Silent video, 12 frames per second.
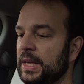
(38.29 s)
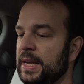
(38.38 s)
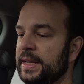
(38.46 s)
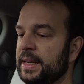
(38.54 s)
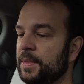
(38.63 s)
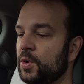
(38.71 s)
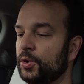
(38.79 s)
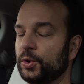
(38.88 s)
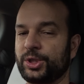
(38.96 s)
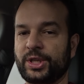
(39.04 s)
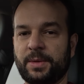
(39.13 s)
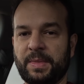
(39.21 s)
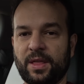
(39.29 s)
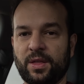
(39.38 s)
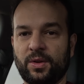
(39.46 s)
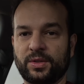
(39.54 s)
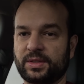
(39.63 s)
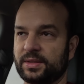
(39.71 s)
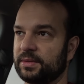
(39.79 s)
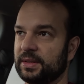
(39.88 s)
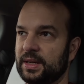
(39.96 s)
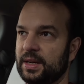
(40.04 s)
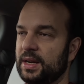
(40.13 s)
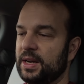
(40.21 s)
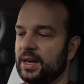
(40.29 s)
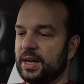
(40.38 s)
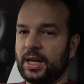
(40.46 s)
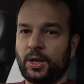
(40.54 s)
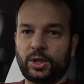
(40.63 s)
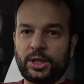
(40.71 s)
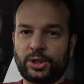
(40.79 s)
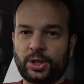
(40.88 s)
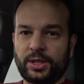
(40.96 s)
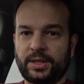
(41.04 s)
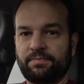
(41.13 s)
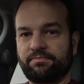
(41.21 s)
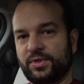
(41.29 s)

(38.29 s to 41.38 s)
and I'm going to share my thoughts along the journey.